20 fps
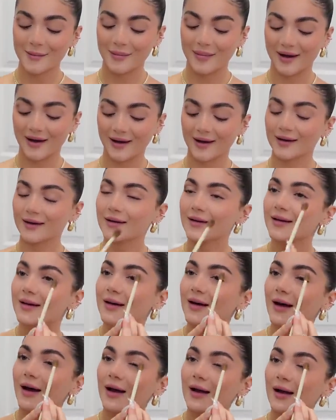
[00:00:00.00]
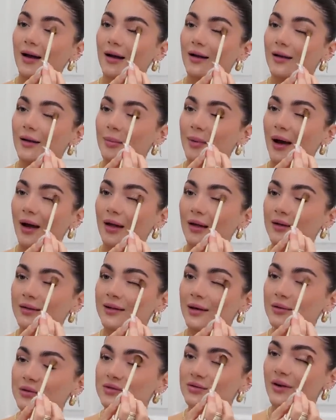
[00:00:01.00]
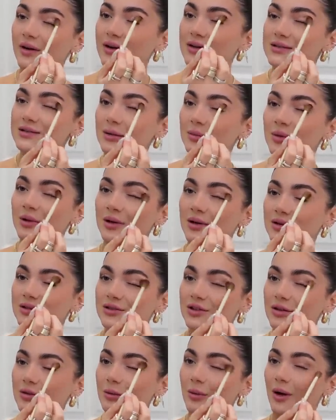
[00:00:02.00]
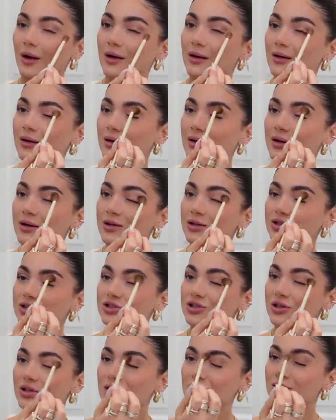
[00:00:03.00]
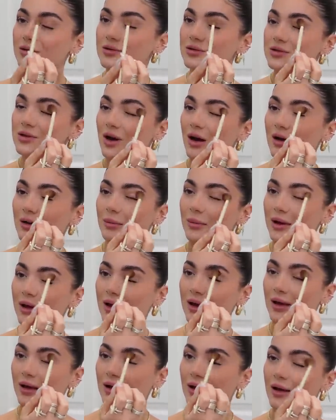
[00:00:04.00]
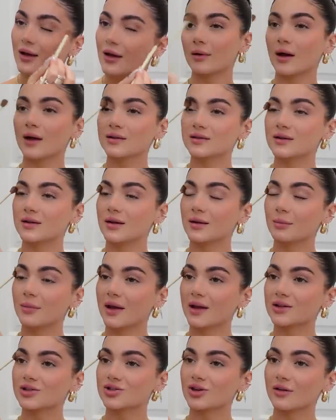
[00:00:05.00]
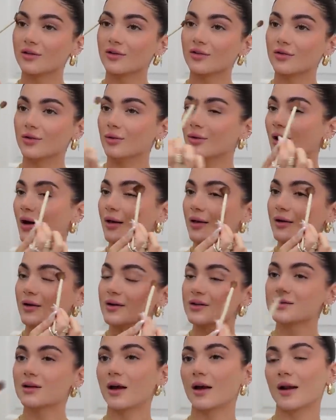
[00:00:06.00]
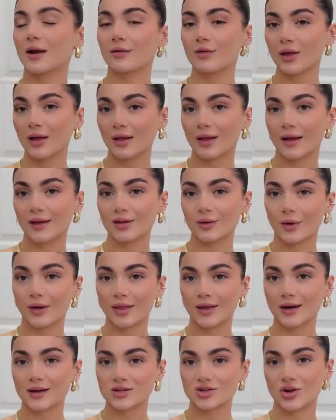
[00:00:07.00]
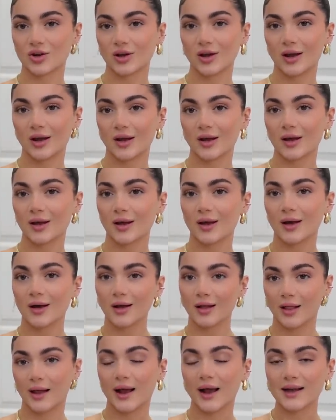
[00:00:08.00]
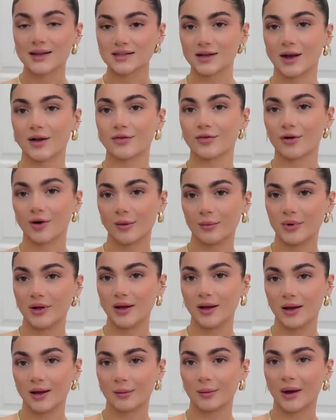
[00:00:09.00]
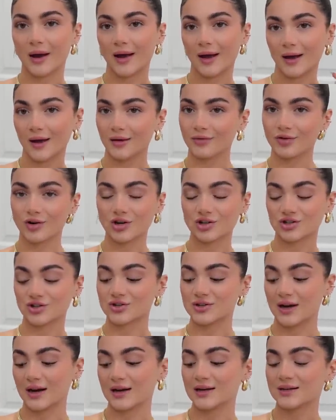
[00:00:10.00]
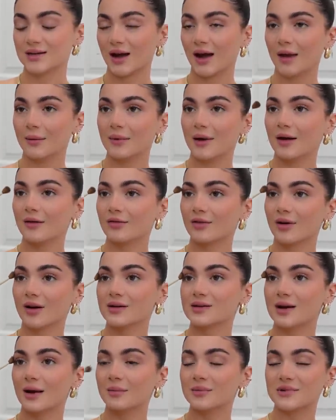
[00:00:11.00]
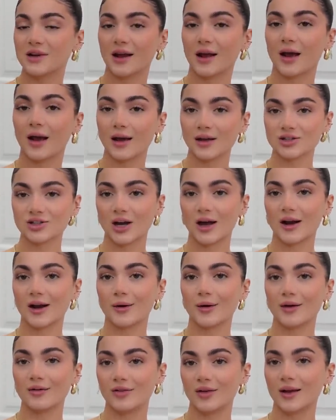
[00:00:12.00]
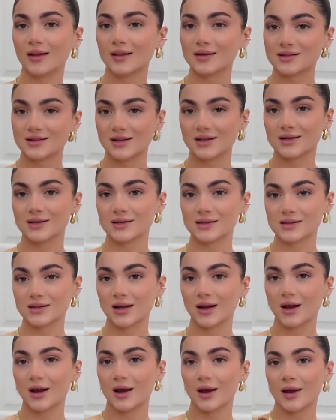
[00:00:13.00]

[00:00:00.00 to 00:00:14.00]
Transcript: but I got a palette that was very similar to the one she used on me. I did a mixture of a few colors and I really like the way that it's looking. Like I said, for it being my first or second time ever attempting eyeshadow, I feel like this is